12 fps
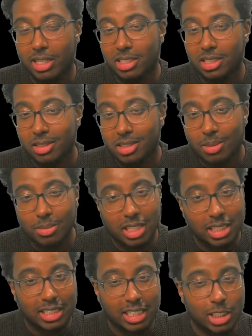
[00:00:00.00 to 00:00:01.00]
So, some things
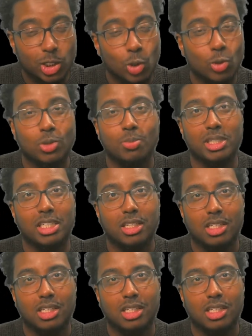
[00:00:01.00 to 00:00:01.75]
that he shows me.